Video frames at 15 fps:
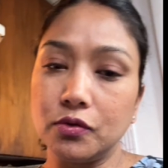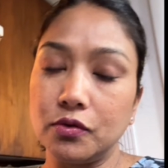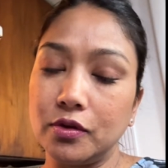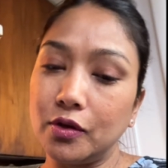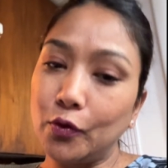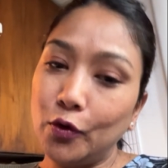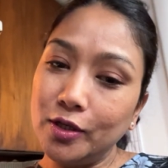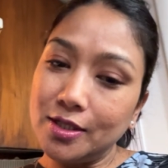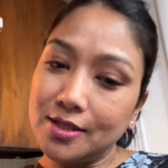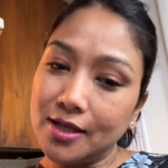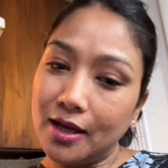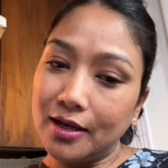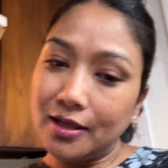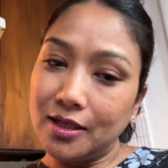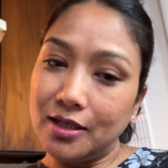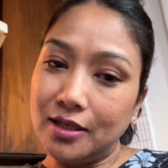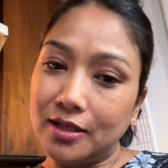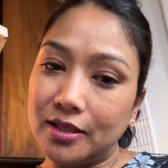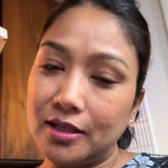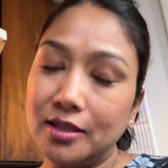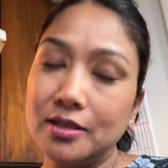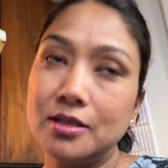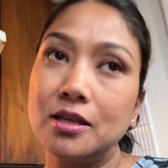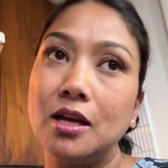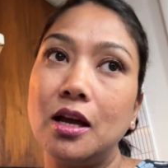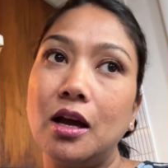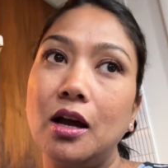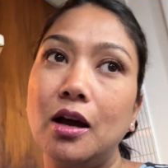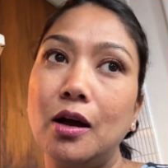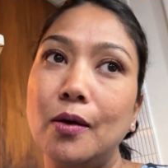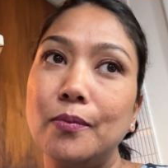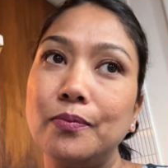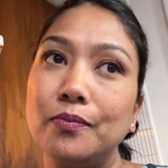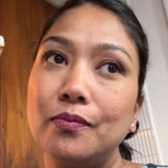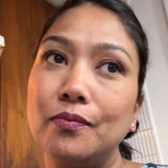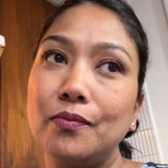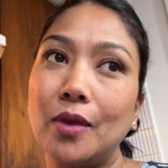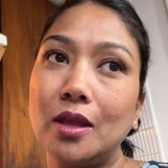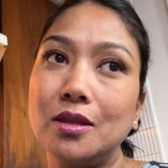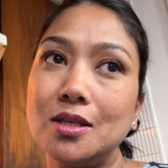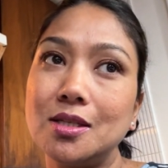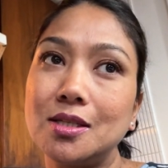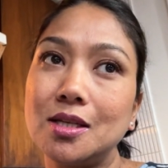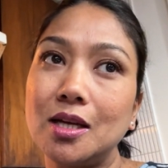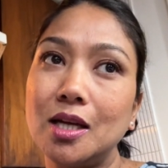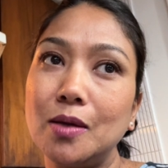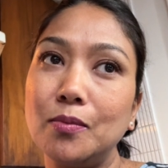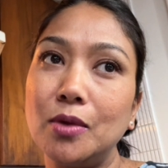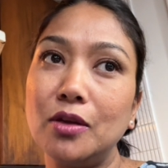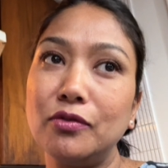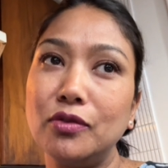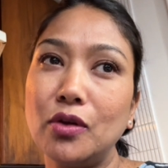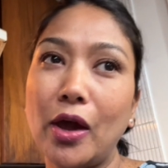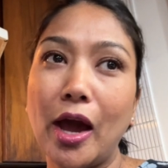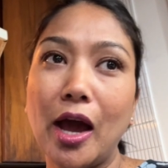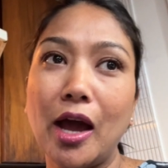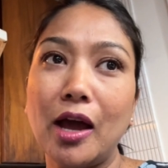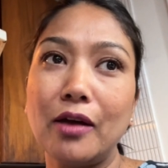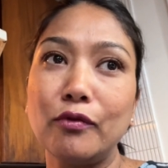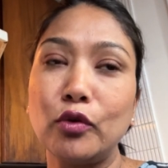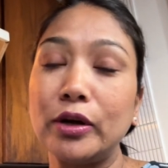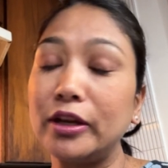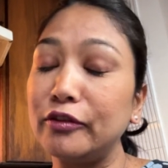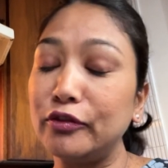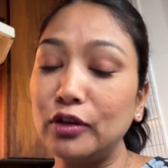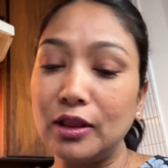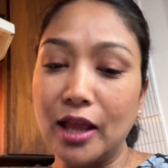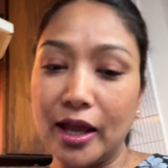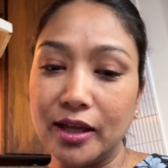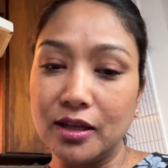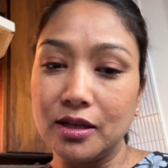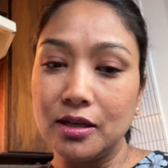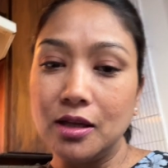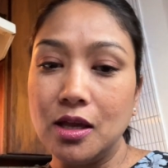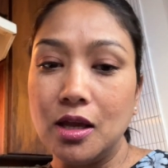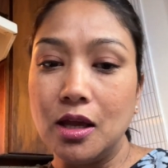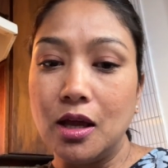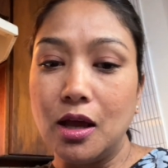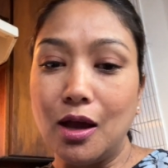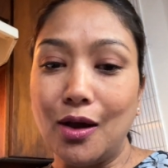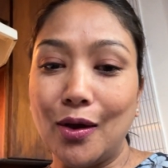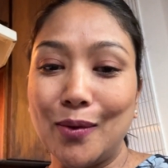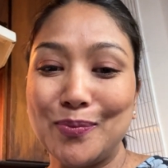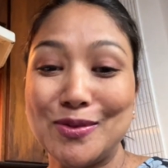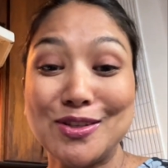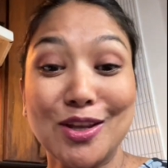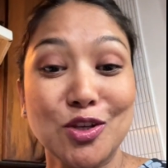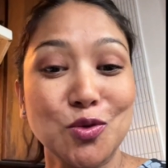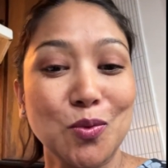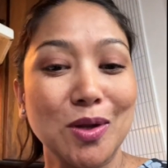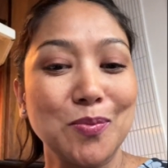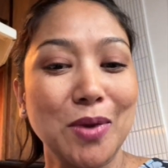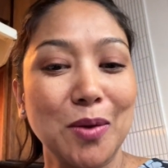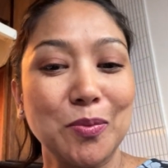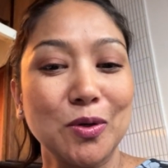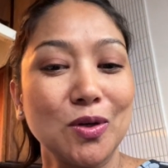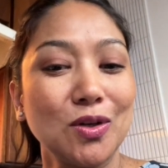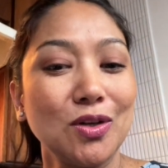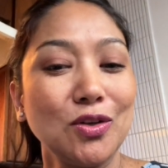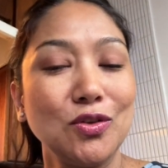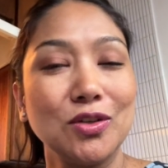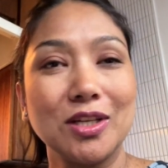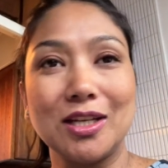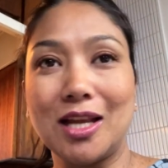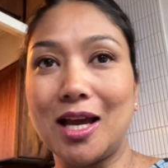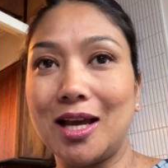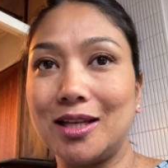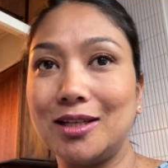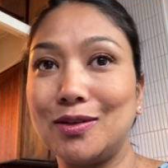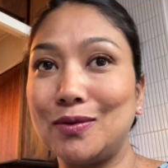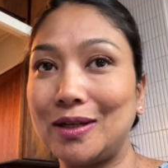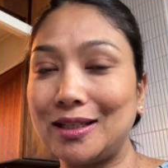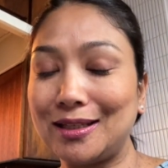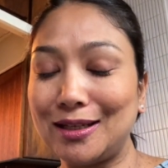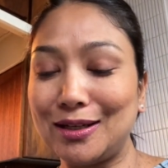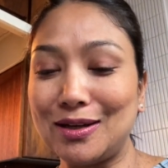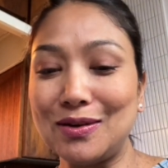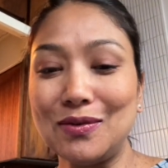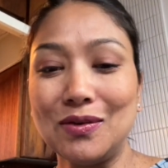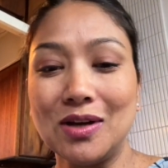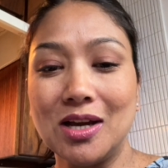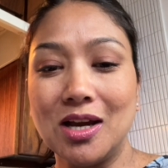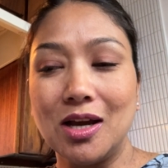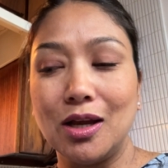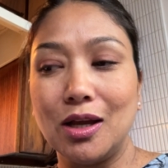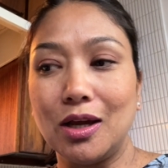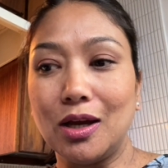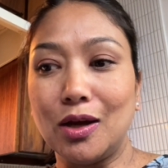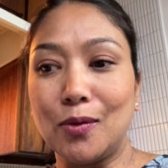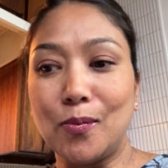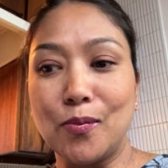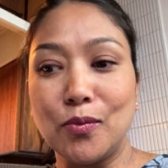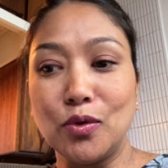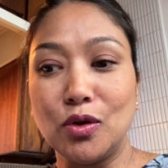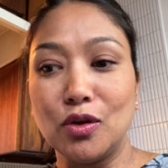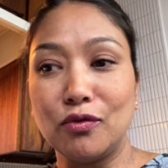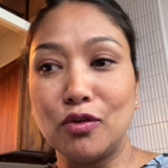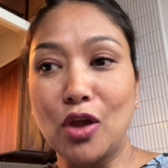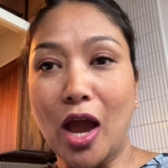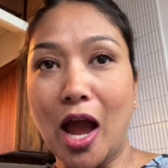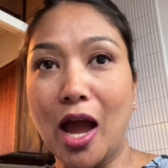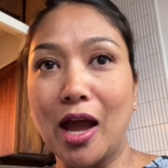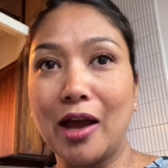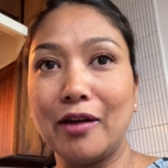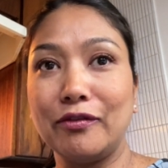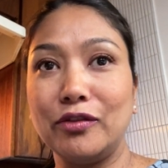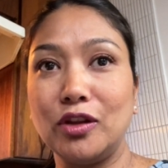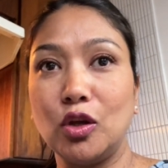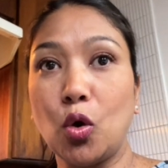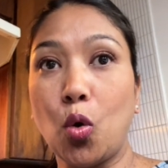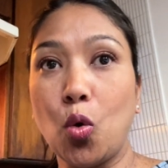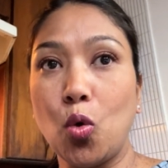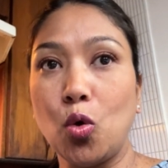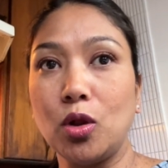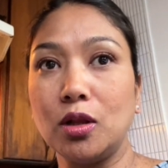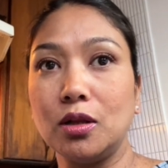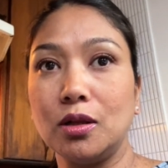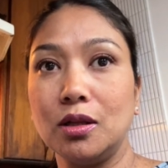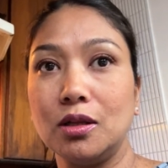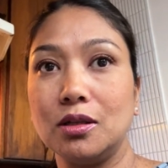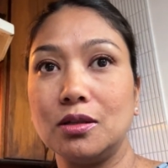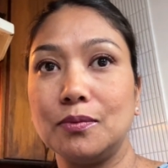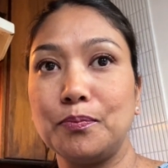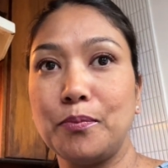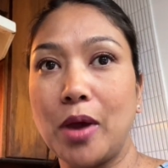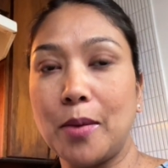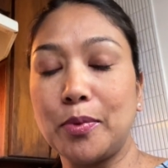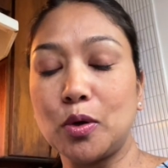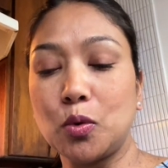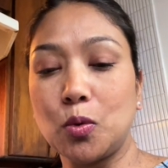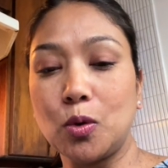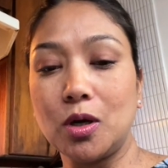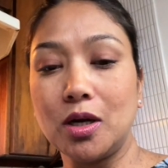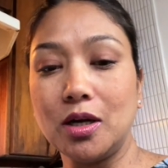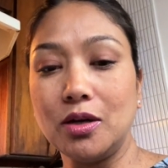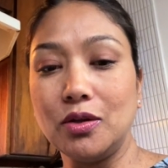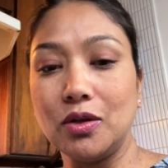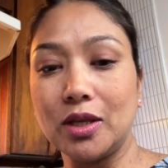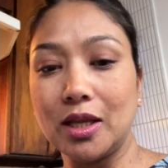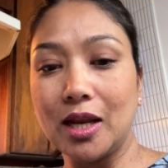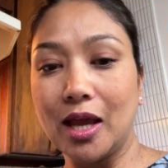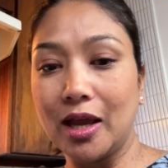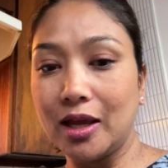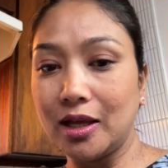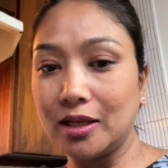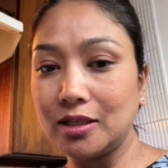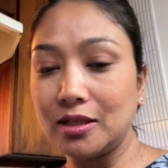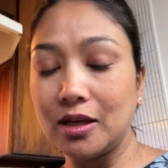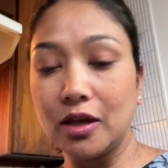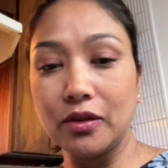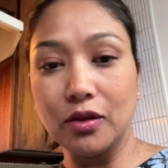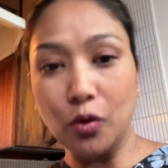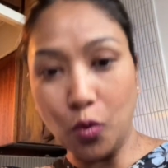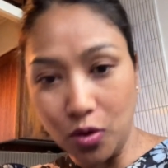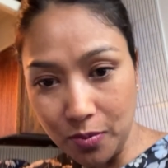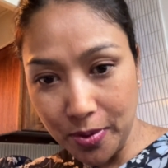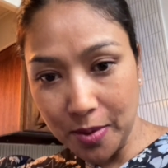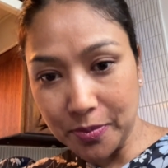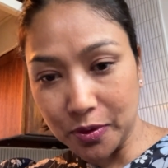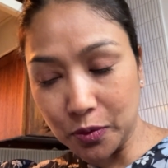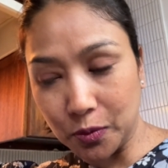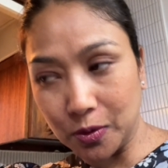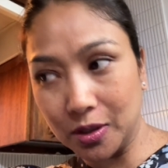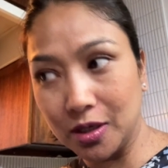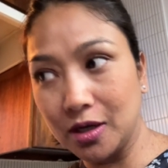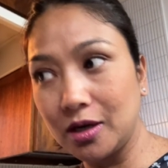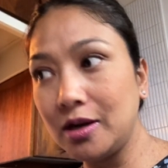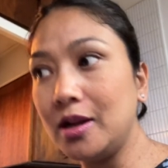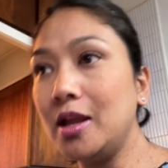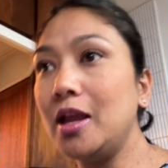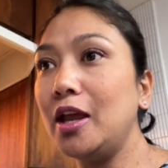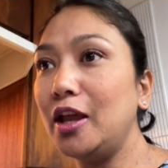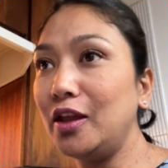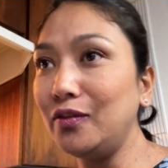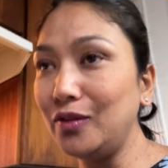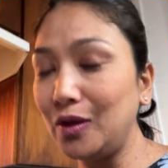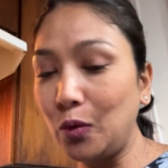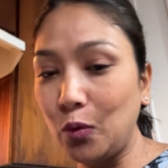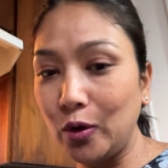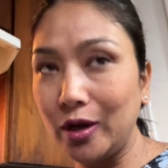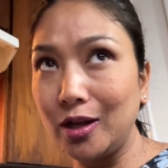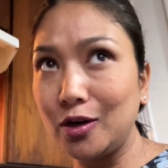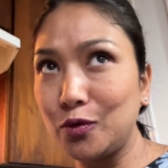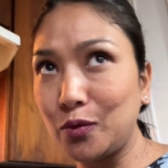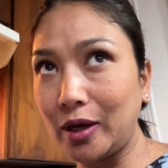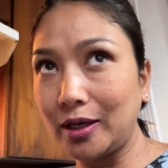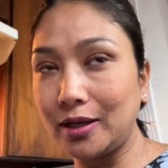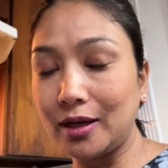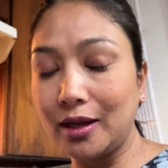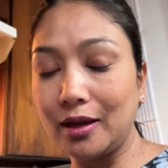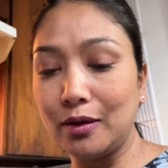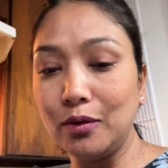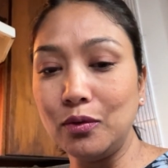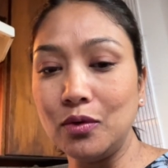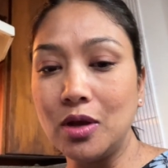the oil is getting heated. At this time, if you have, or if you like Szechuan pepper, you can add it right now. If you have the whole peppercorn, you can add the whole peppercorn in the oil right now.